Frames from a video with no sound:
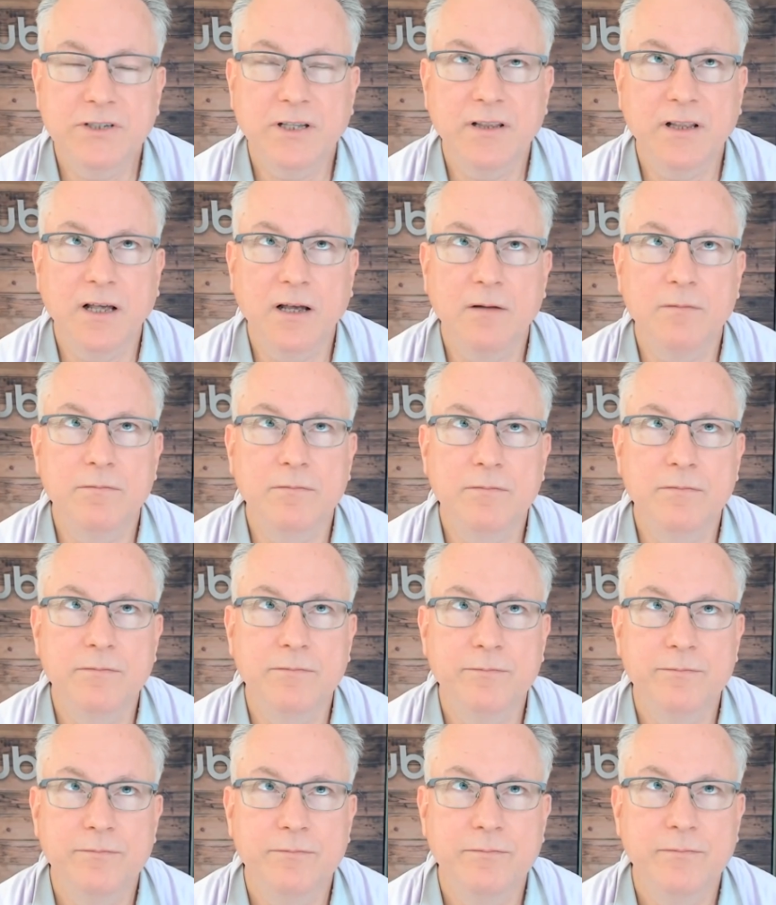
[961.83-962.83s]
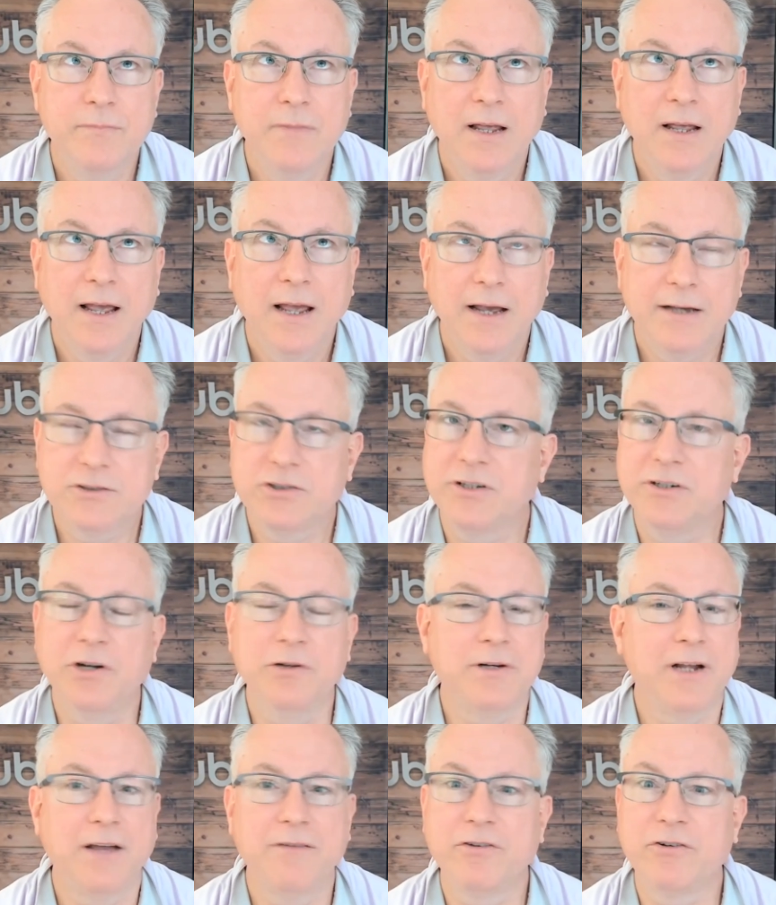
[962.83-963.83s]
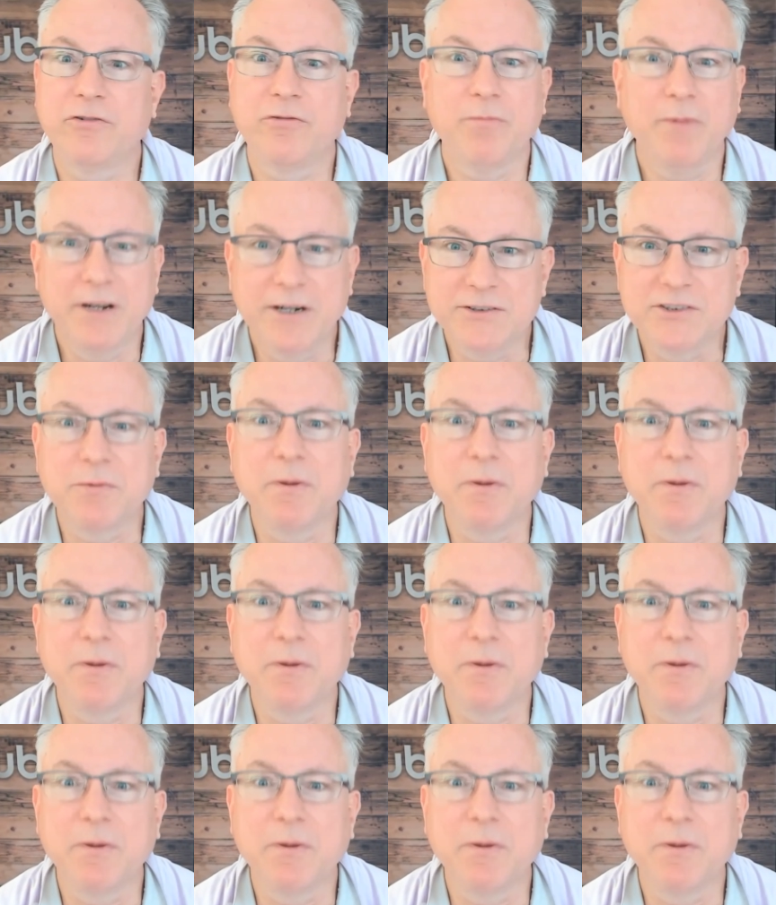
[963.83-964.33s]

of them actually don't have a tremendous